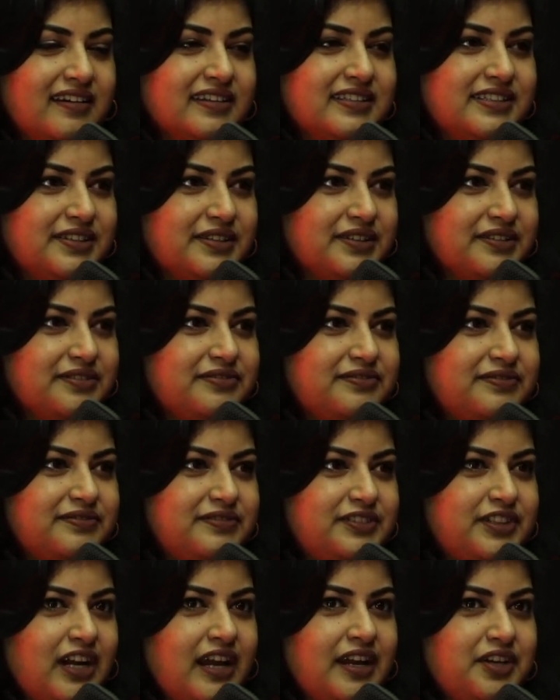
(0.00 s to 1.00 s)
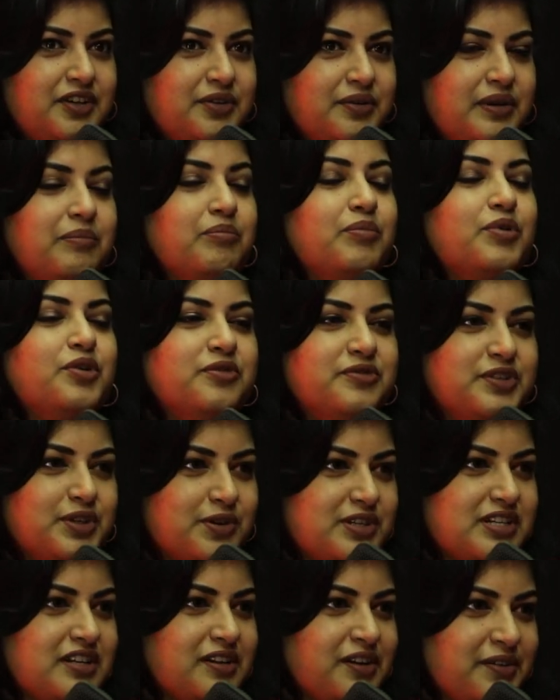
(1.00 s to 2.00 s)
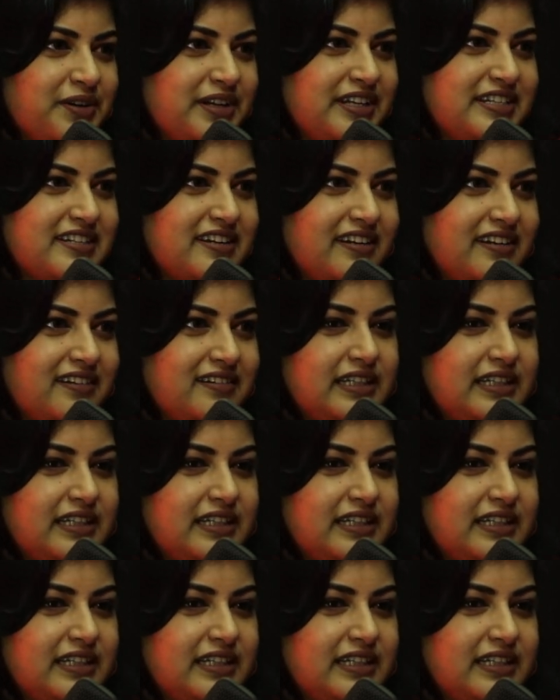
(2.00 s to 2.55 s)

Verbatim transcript: sort of trying to improve social cohesion,